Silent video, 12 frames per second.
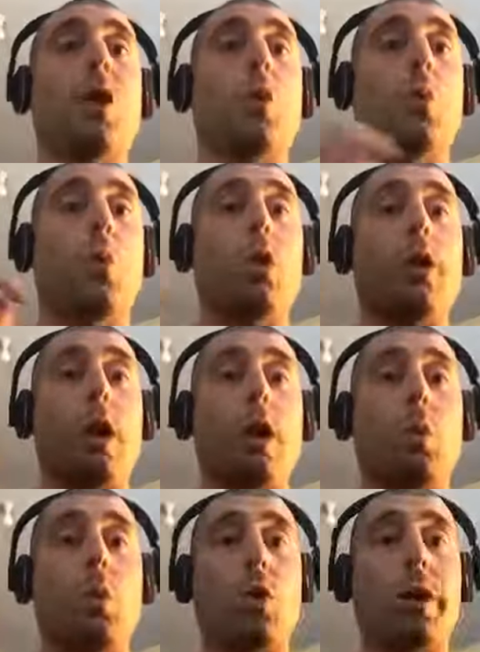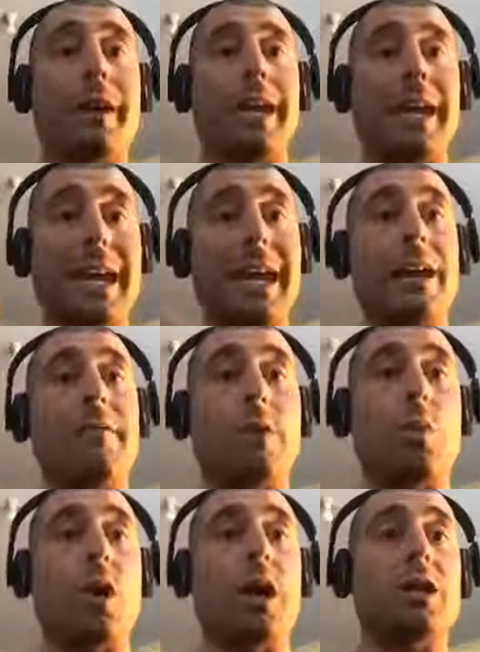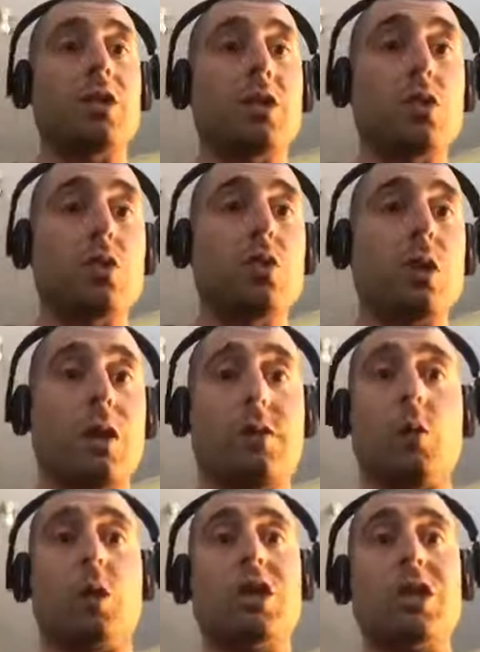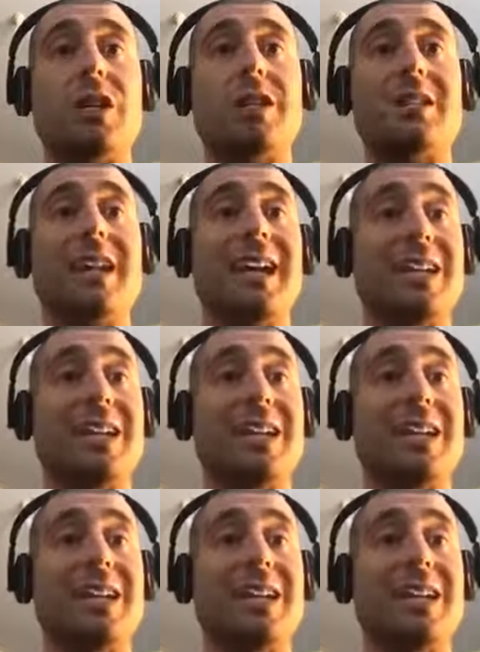What I want everyone to do, if you're watching this,